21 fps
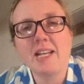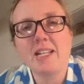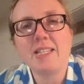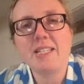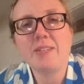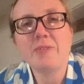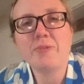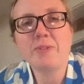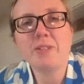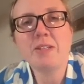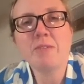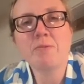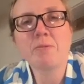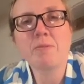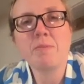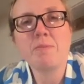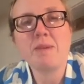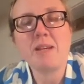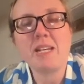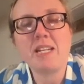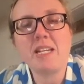The only
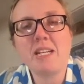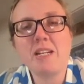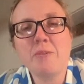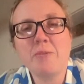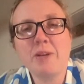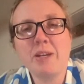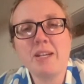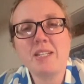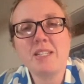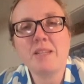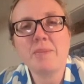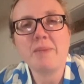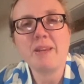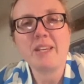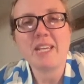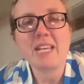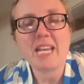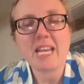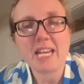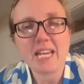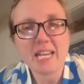remaining way to
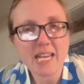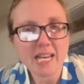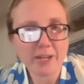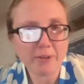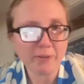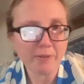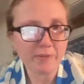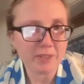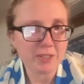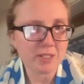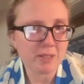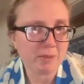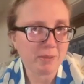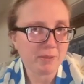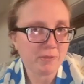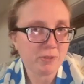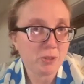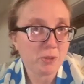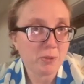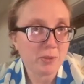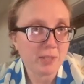make 8 out of a sum
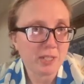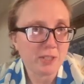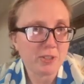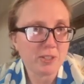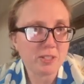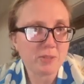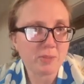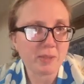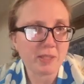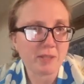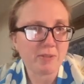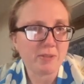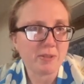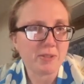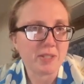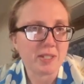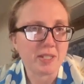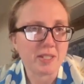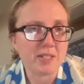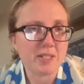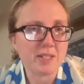of two digits without
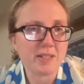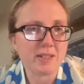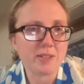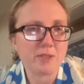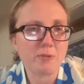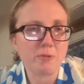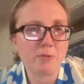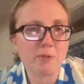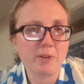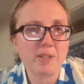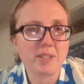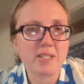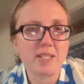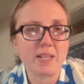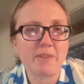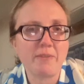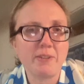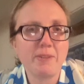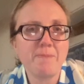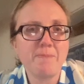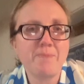using a 6 or a
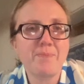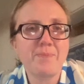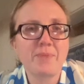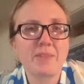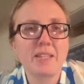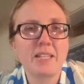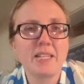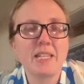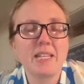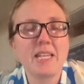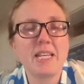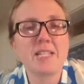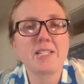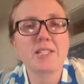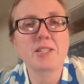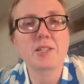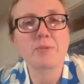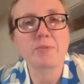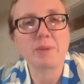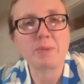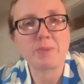7
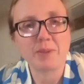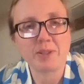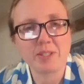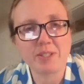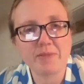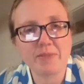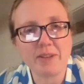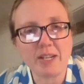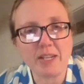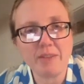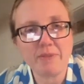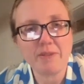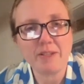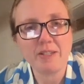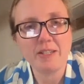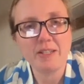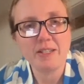is 3 plus 5.